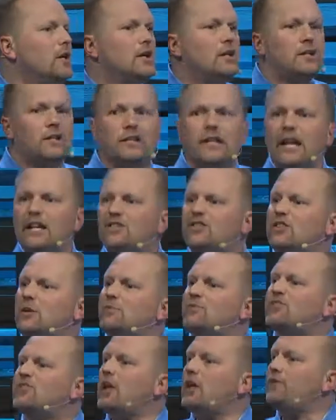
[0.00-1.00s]
let some
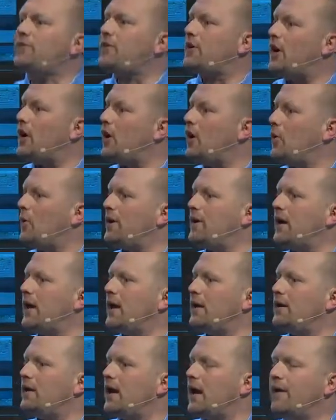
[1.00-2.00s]
stuff go. And,
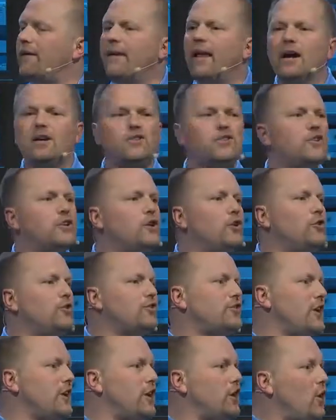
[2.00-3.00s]
and, and next year, you
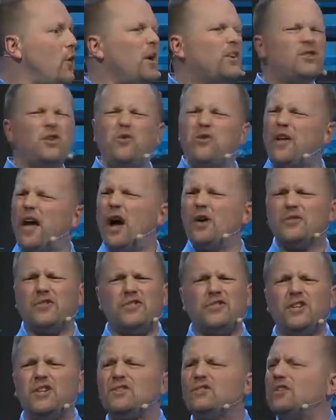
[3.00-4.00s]
say, you know what,
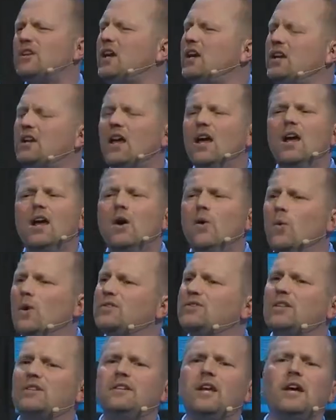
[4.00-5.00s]
2016
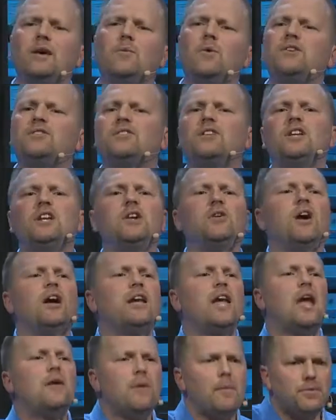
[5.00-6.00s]
was the, day, was the year I
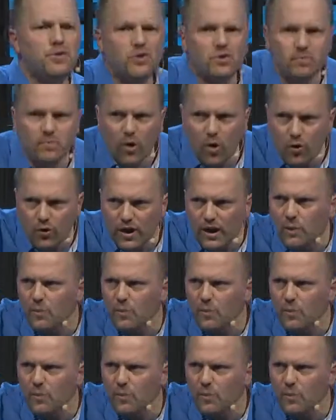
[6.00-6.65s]
gave up smoking.